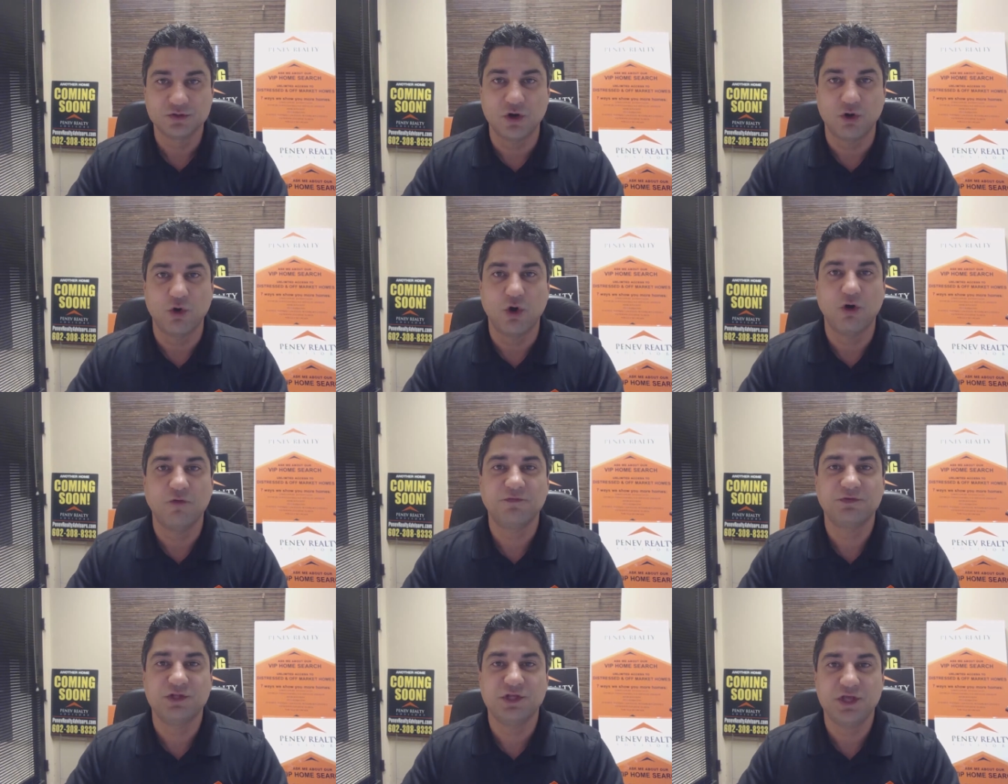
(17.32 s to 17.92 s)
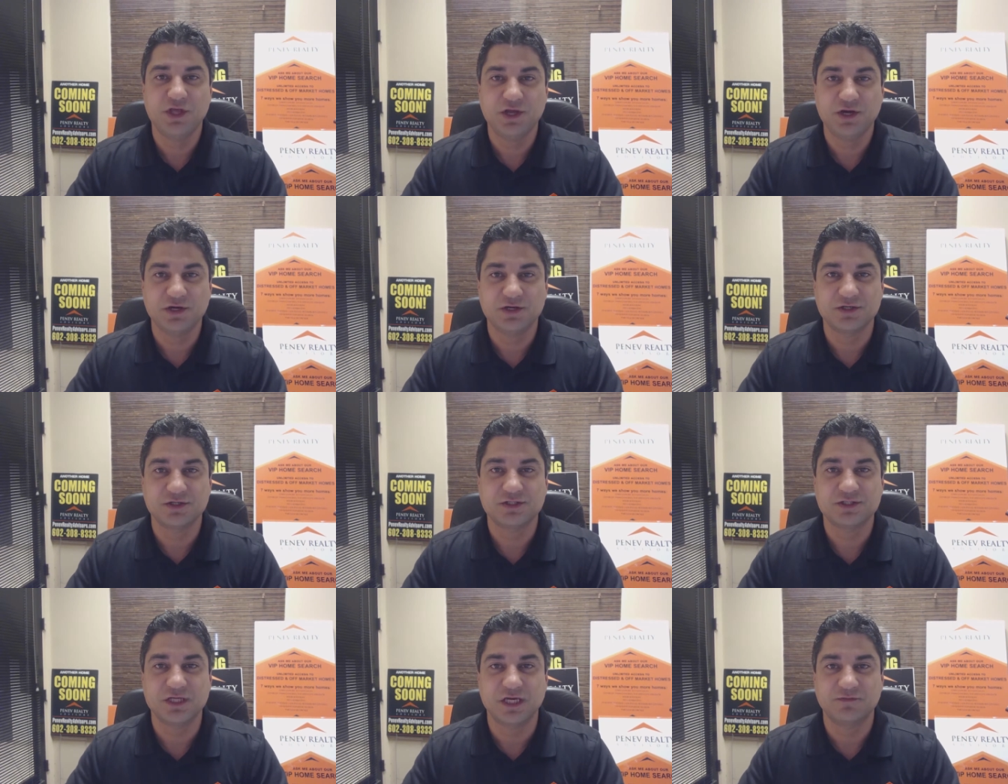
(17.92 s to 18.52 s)
So over the
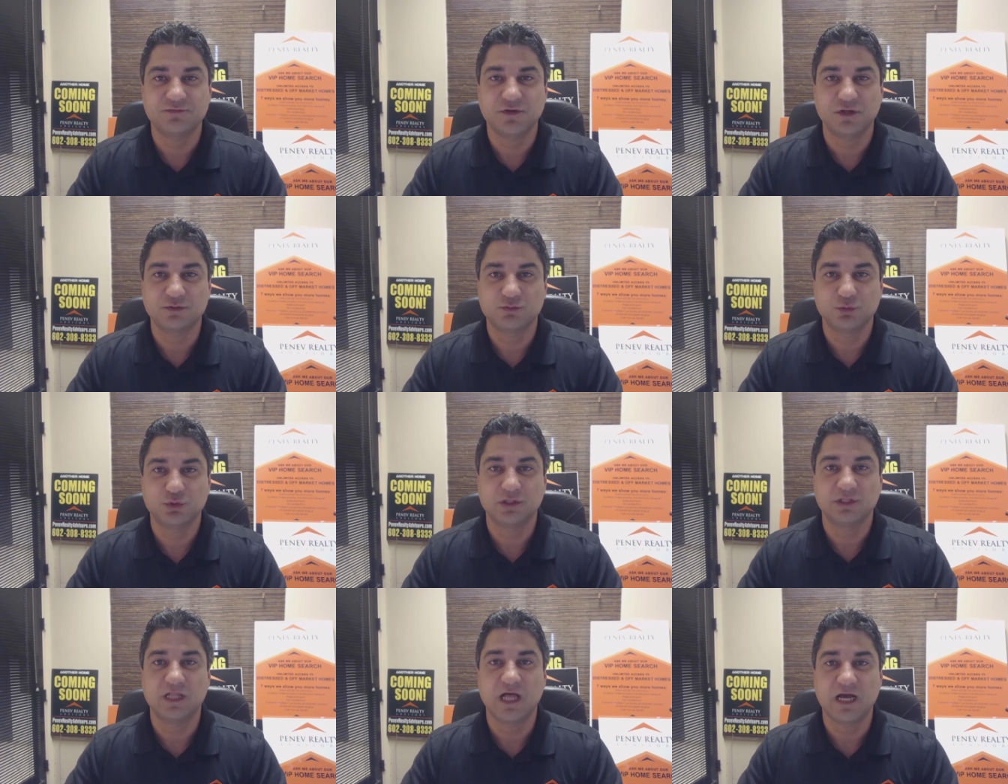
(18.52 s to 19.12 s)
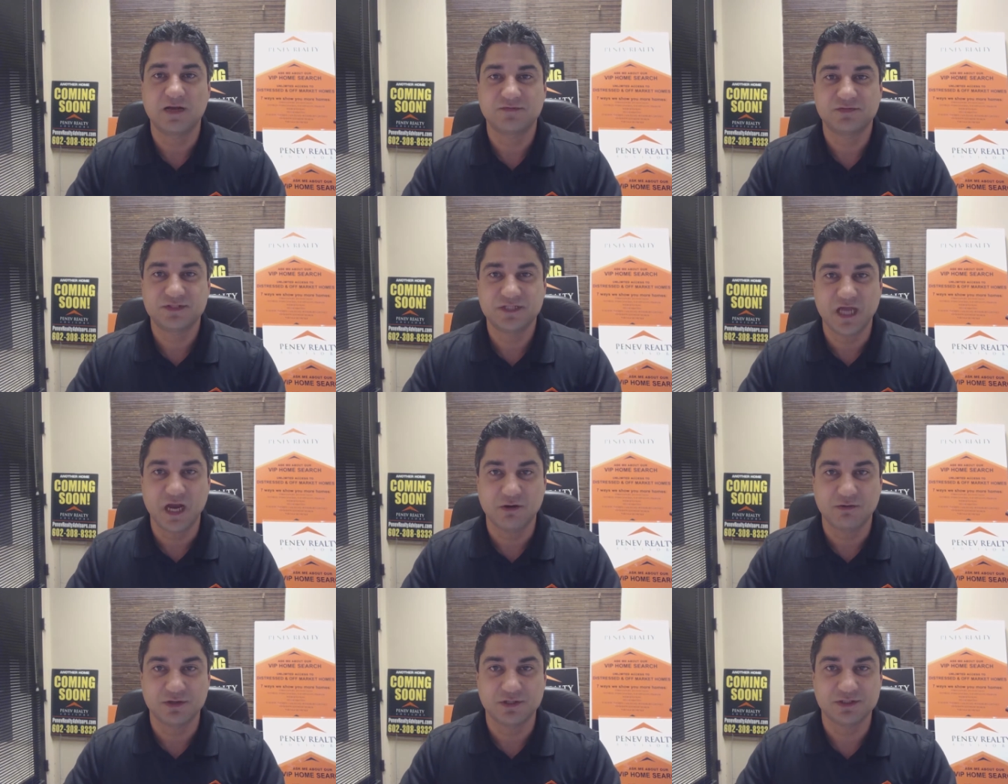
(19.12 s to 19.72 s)
years, I've talked with a lot of
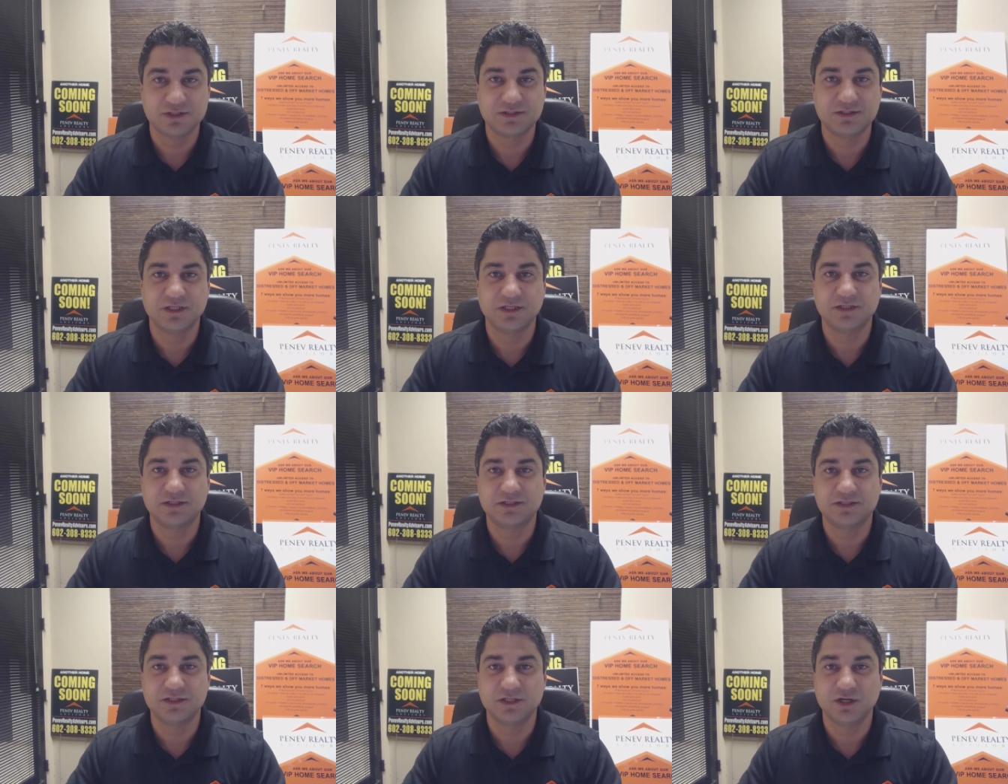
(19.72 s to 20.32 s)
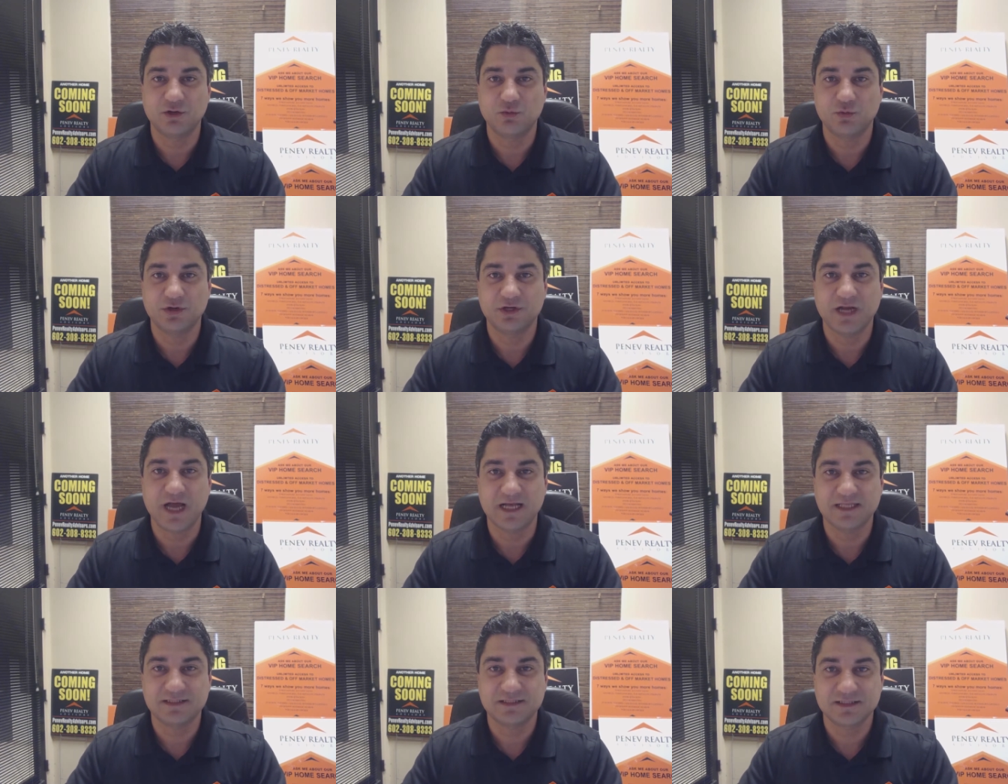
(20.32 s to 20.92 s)
sellers that uh, were
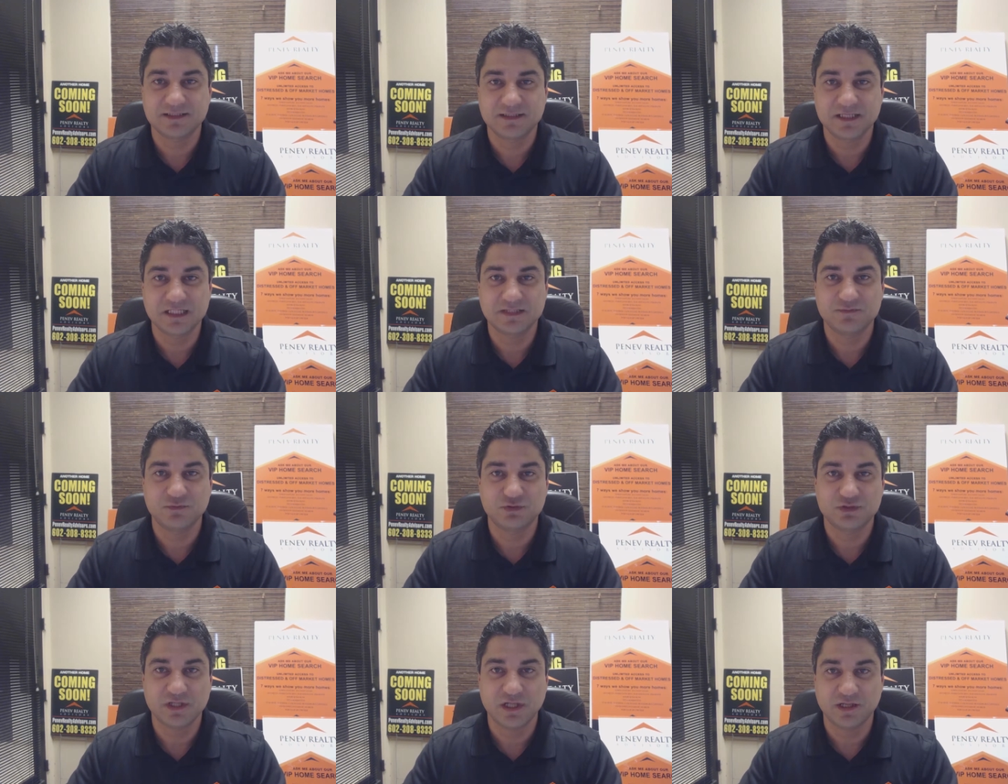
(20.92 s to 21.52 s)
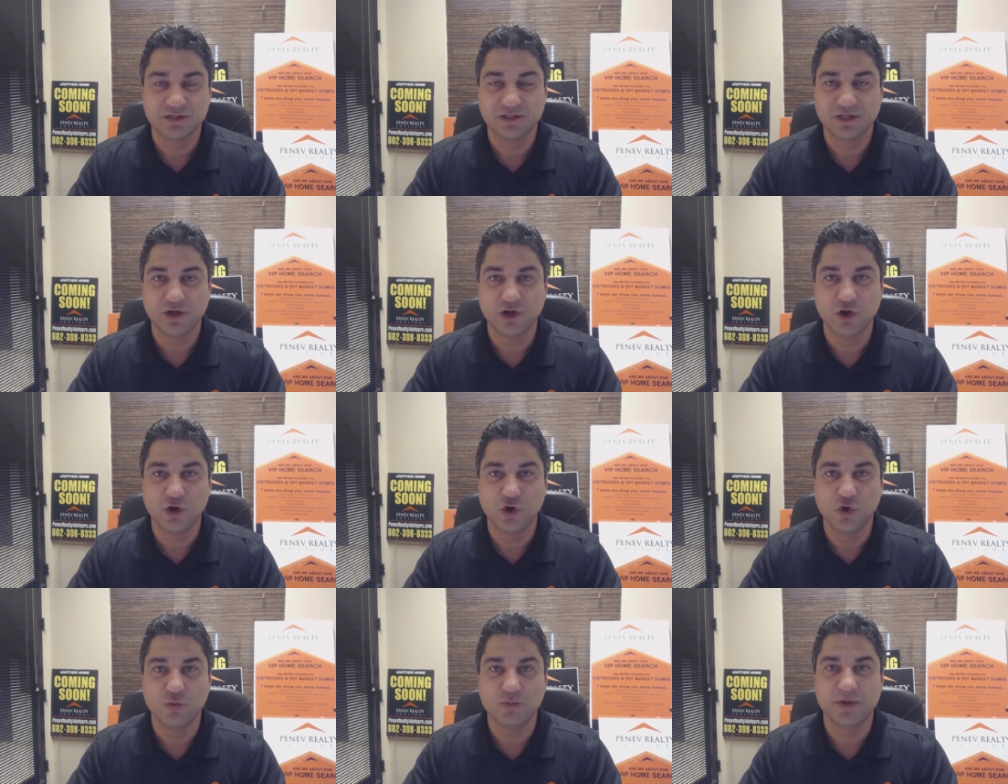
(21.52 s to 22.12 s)
not successful selling the
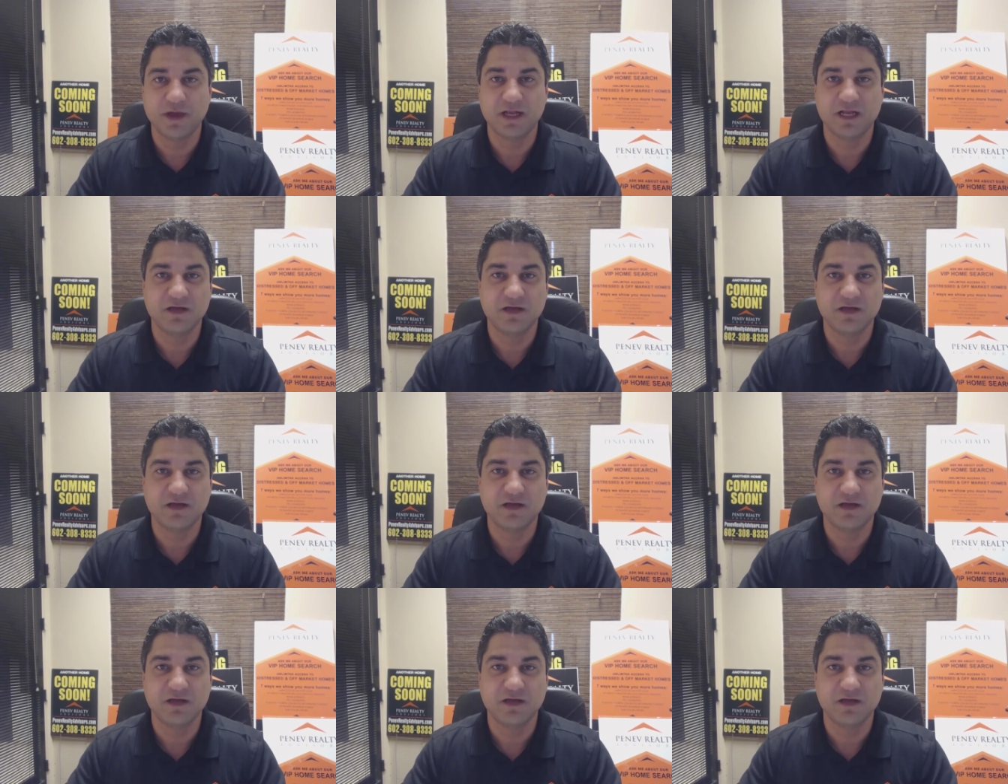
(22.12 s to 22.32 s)
home,